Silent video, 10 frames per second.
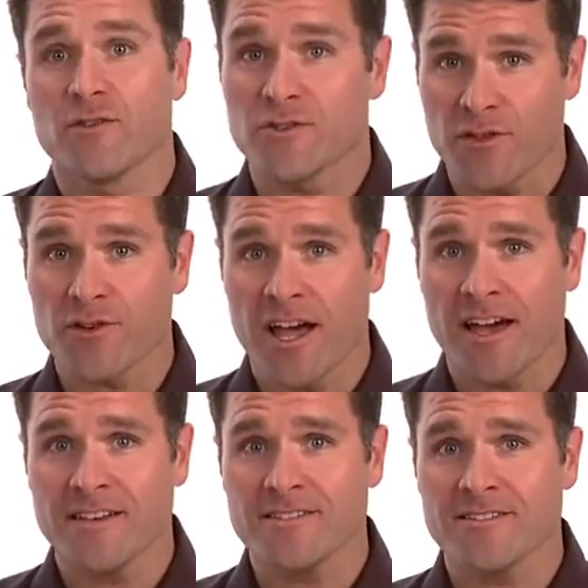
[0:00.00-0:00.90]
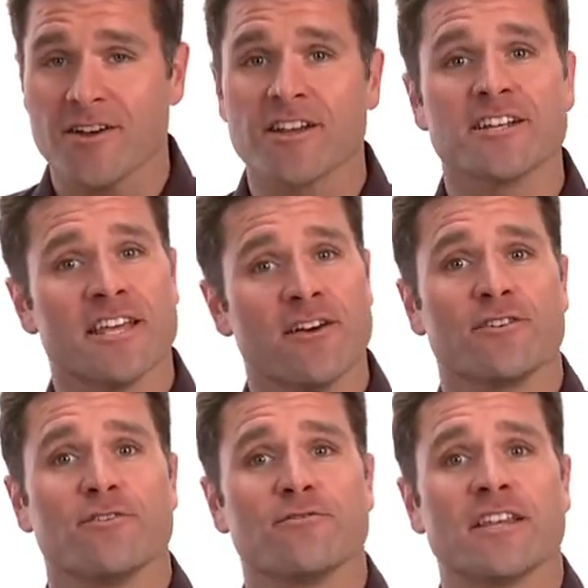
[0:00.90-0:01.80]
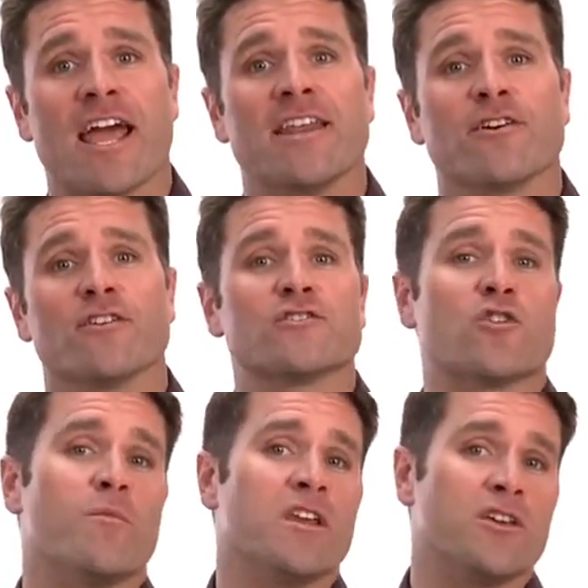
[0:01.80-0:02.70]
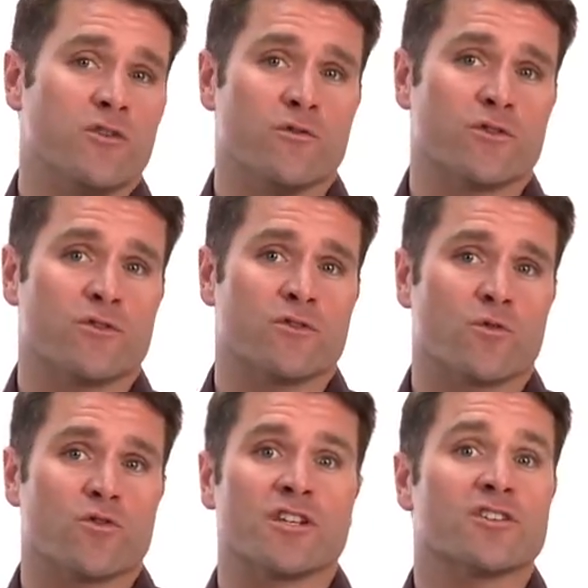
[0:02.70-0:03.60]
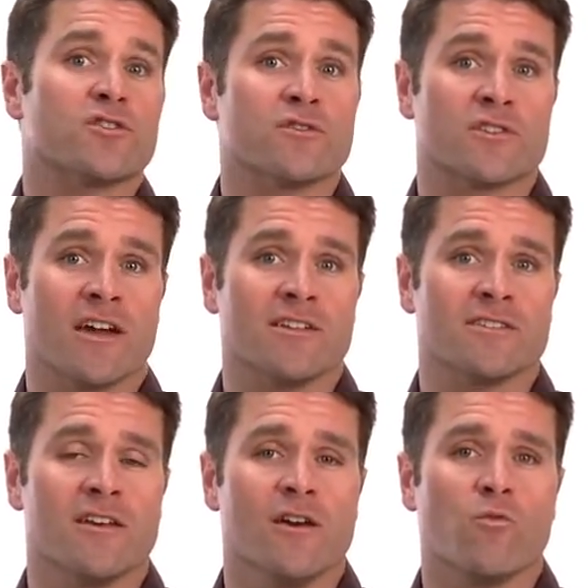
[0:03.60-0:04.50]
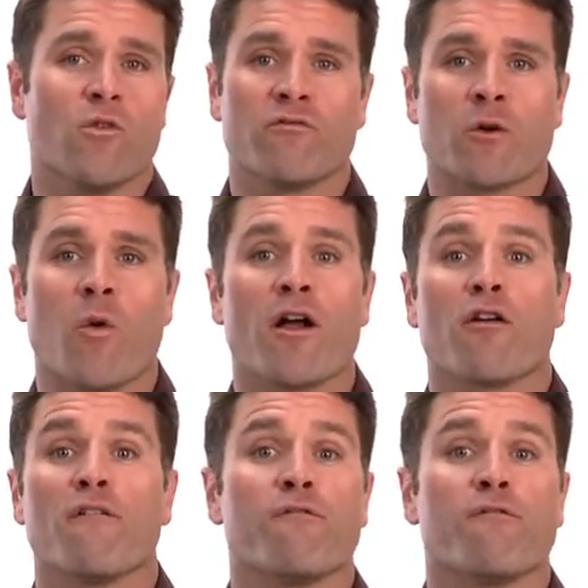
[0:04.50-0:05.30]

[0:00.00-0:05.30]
Those other guys are going to tell you that adding on so many users or additional sites will require